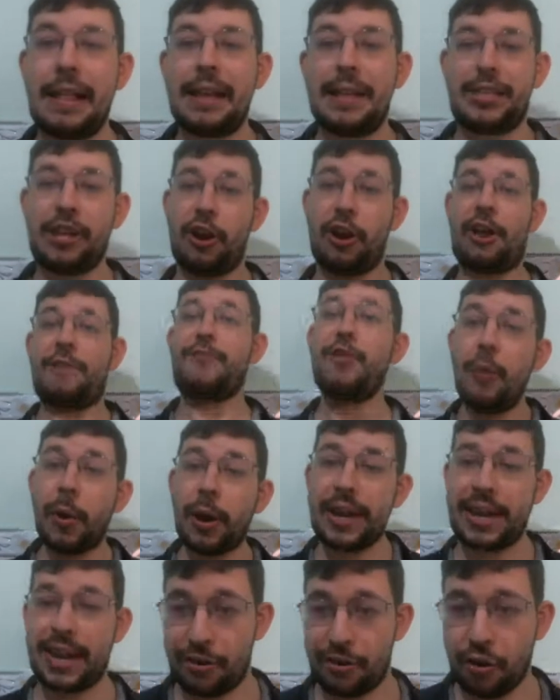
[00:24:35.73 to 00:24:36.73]
So if you want
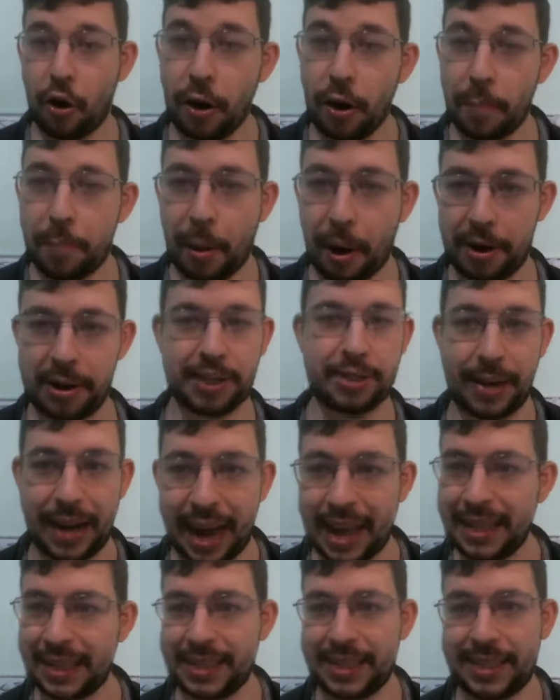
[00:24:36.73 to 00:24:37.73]
to hit your opponents when
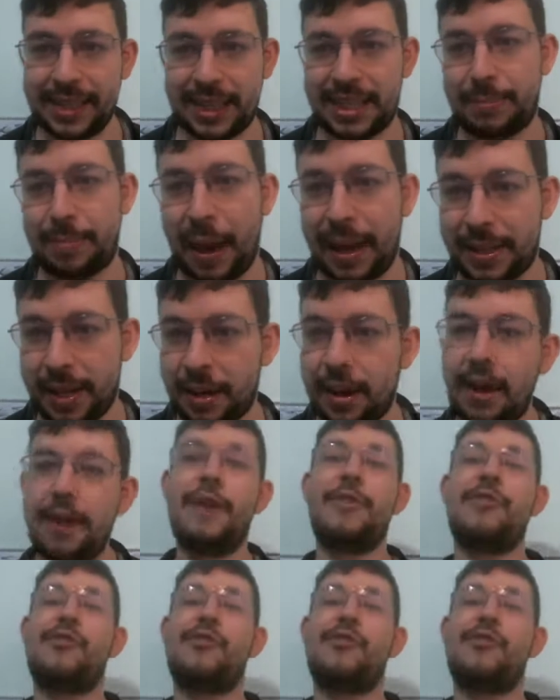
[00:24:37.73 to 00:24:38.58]
they least expect it,